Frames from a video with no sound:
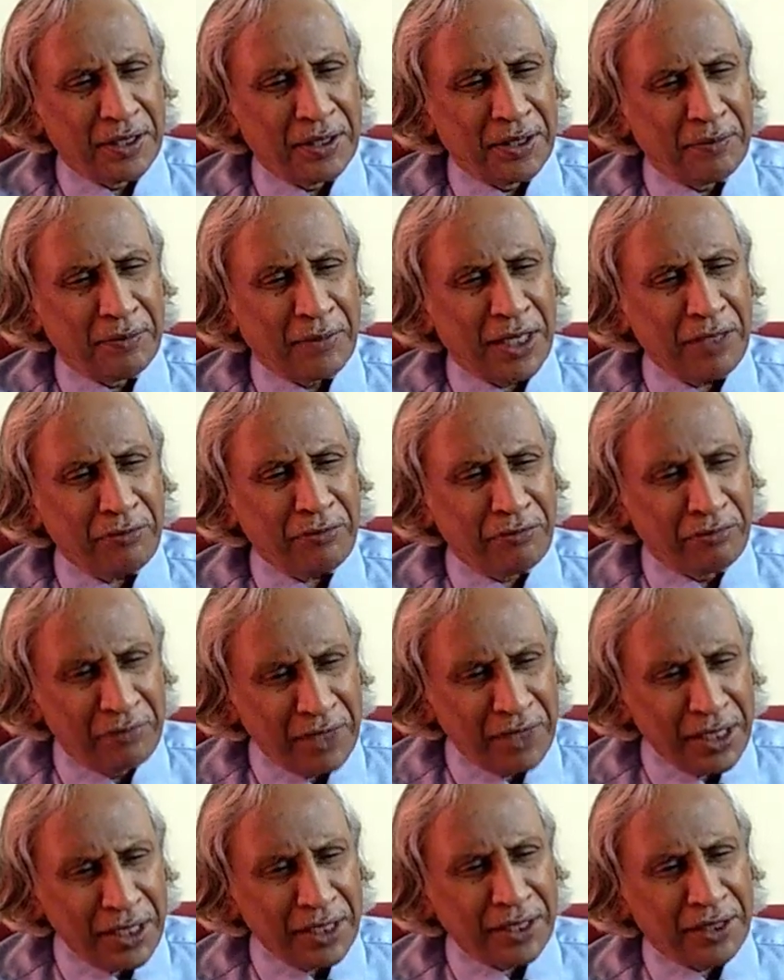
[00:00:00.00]
My
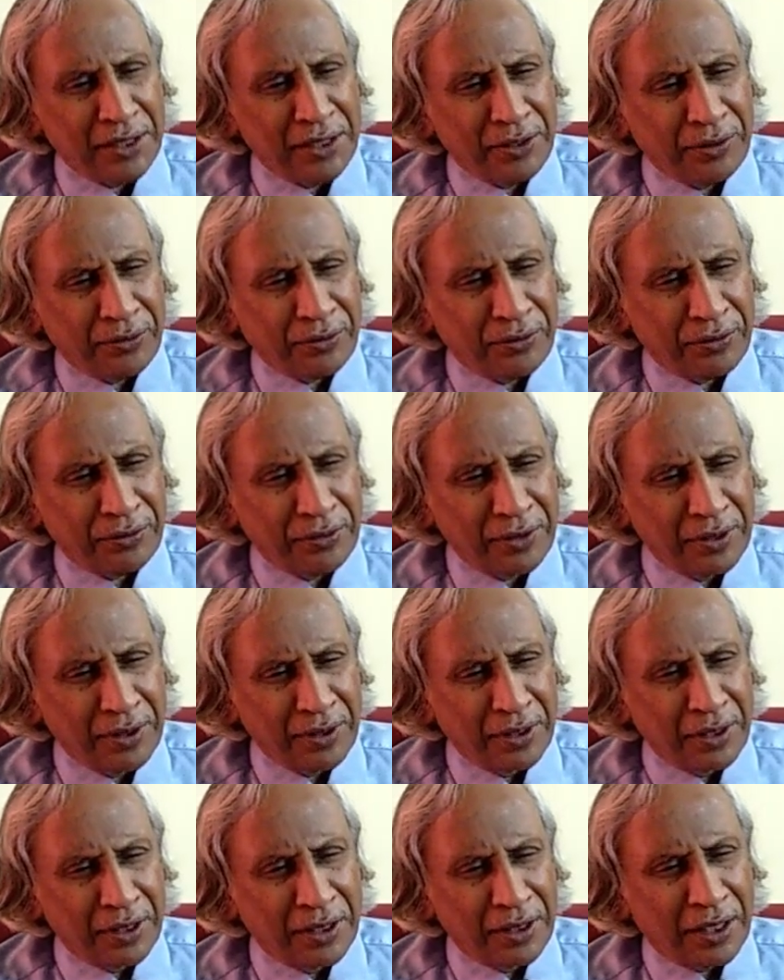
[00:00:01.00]
feeling is,
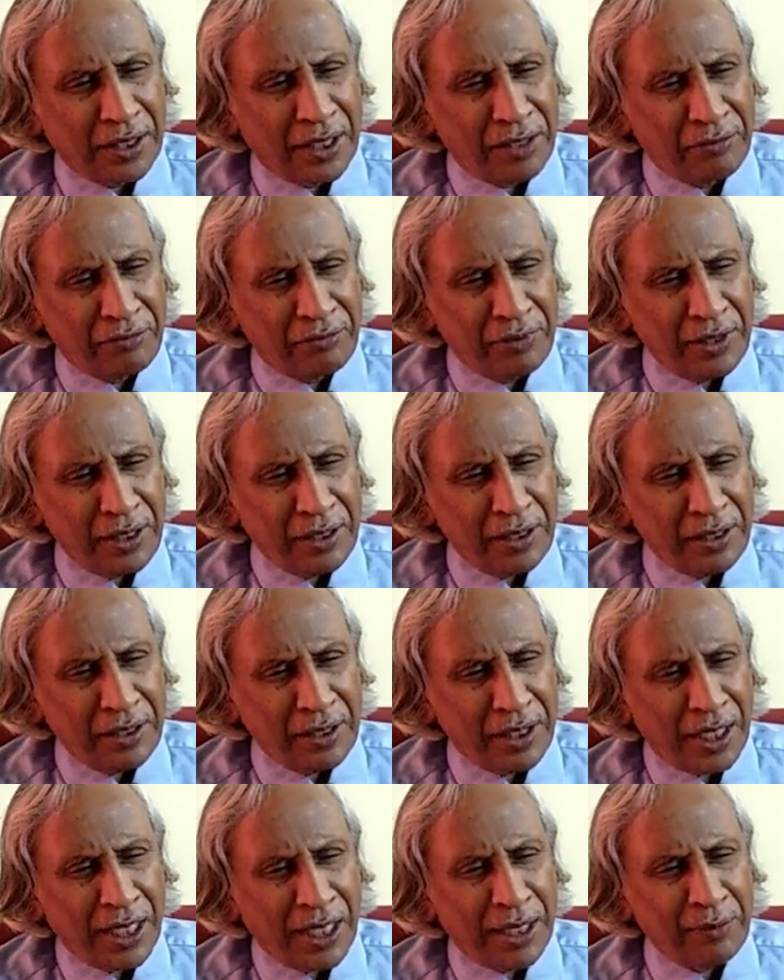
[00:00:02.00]
I
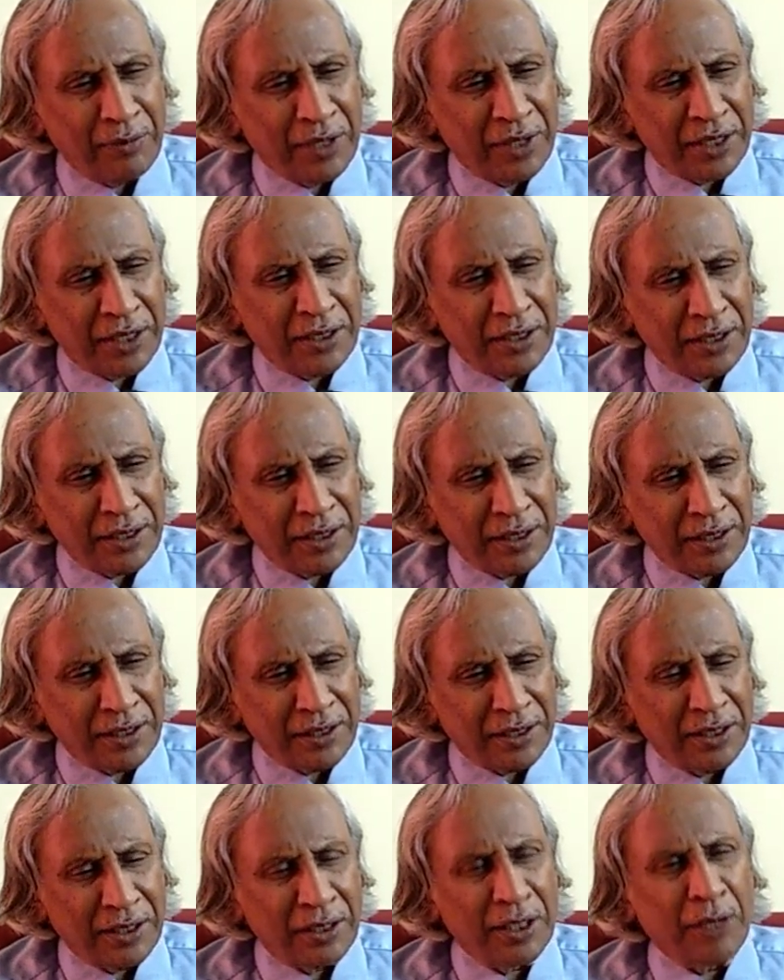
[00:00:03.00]
feel I am
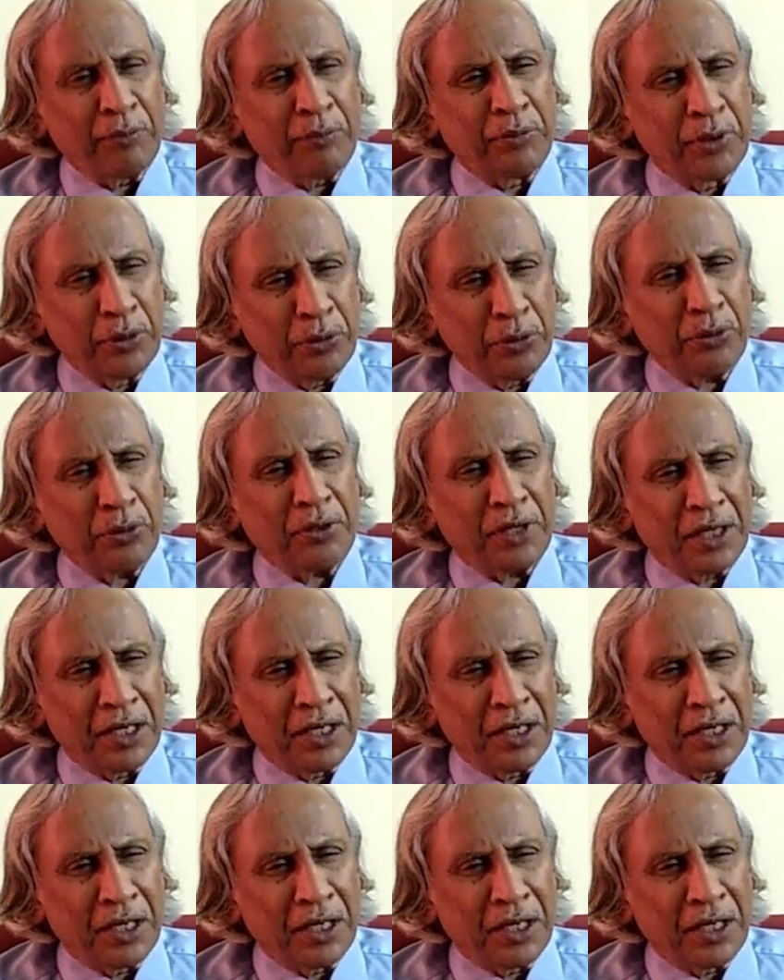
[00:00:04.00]
getting a pure,